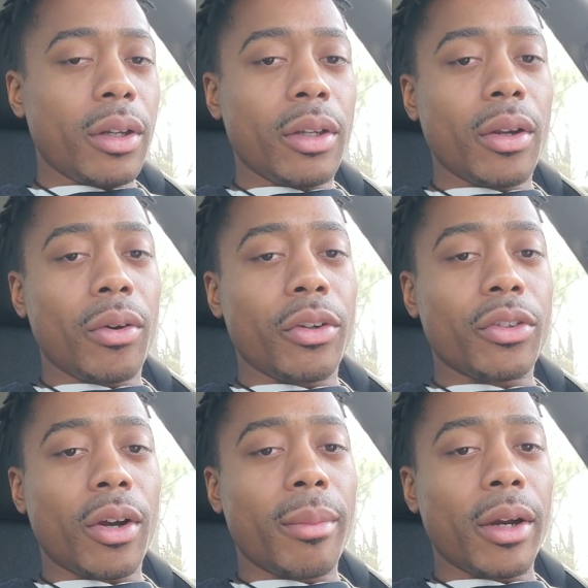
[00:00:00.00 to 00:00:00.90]
Notice
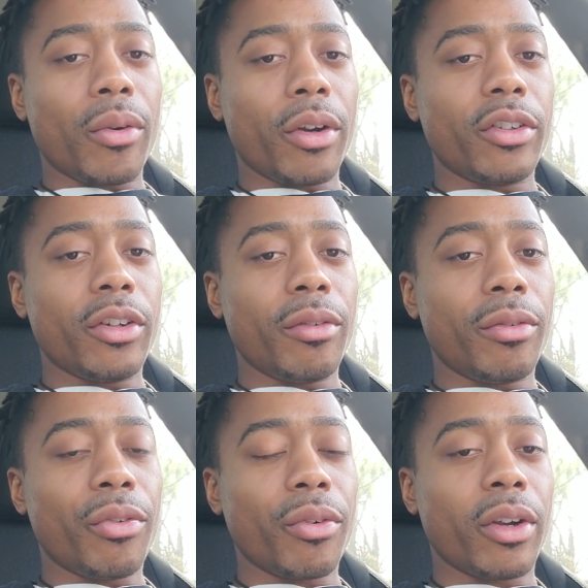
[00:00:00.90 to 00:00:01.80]
all my Christian
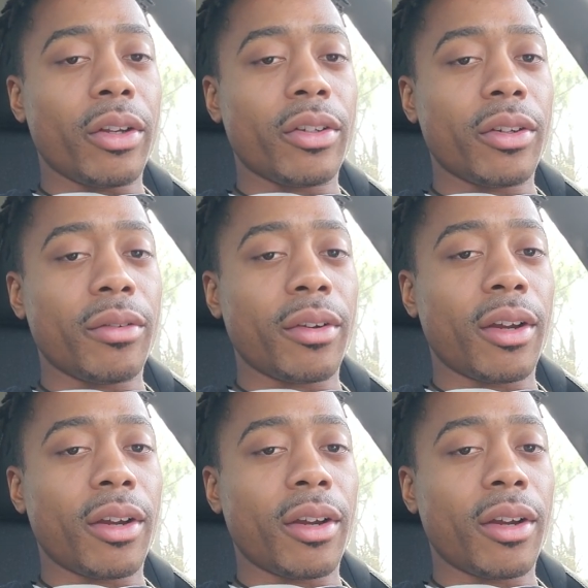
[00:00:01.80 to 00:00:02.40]
friends and